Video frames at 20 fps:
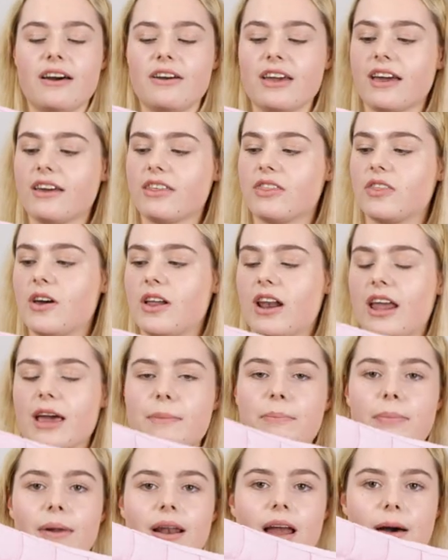like the
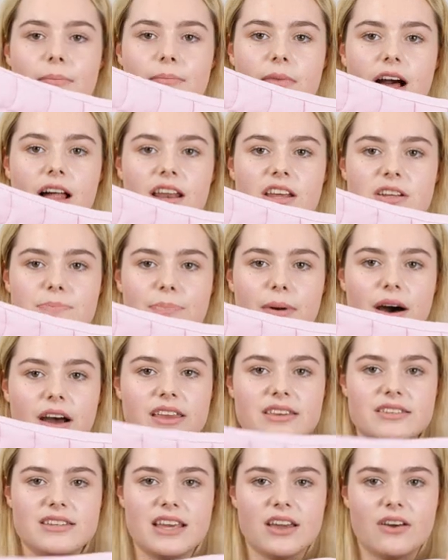like plum coloured
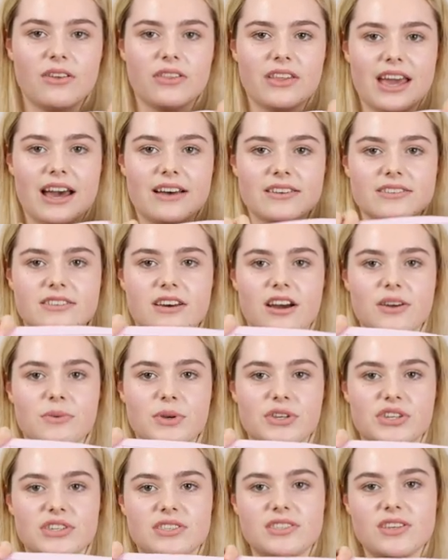binding on the outside,
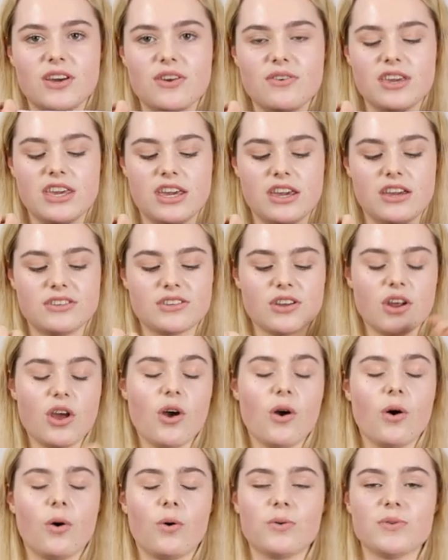which is so cute.
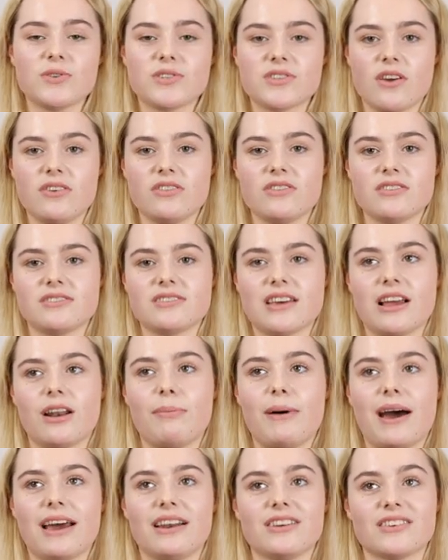Also, the saddle
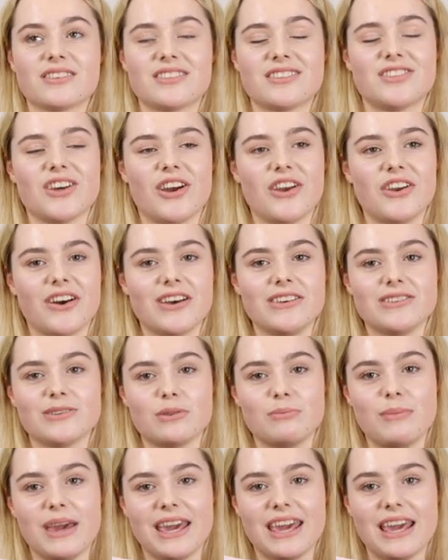pad looks so nice
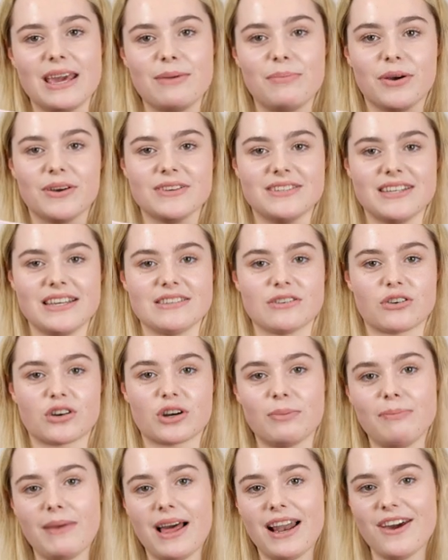with Mickey, because he's a
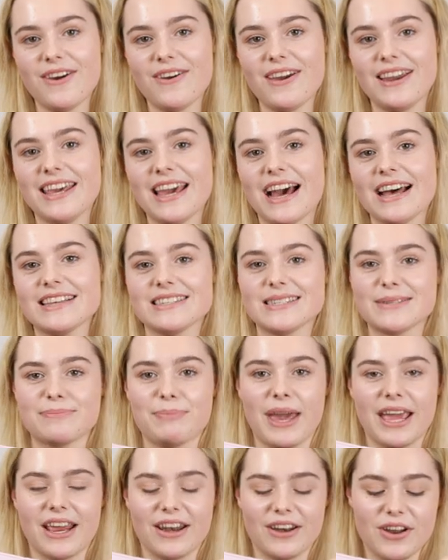Cremello and he has his
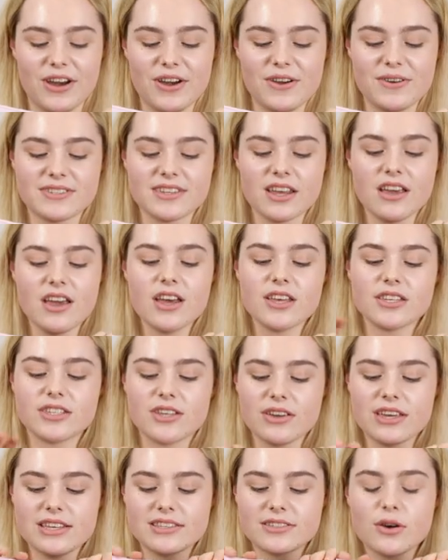pink nose,
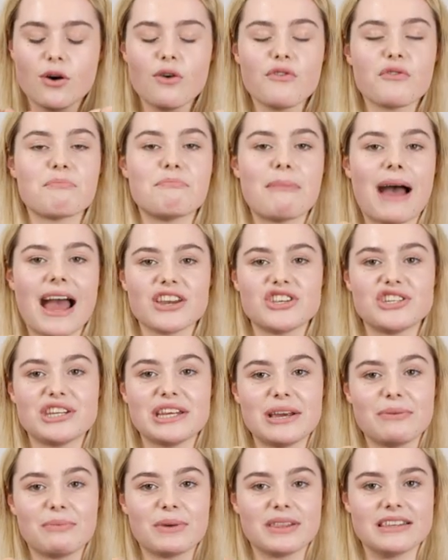so he's sort of
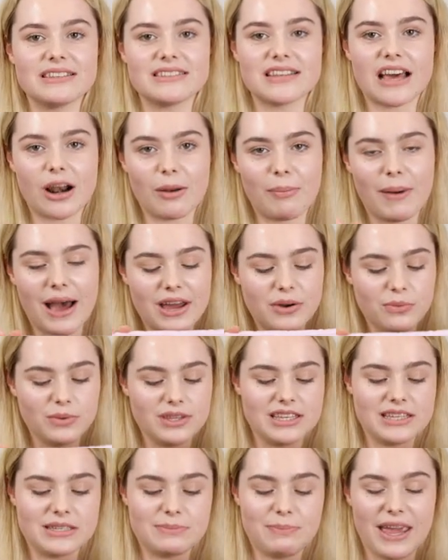matchy with the saddle pad
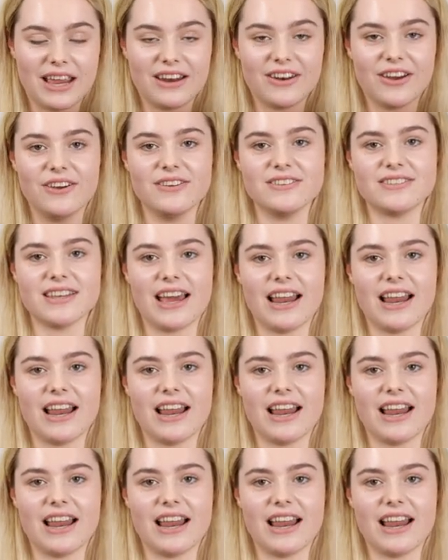with his pink nose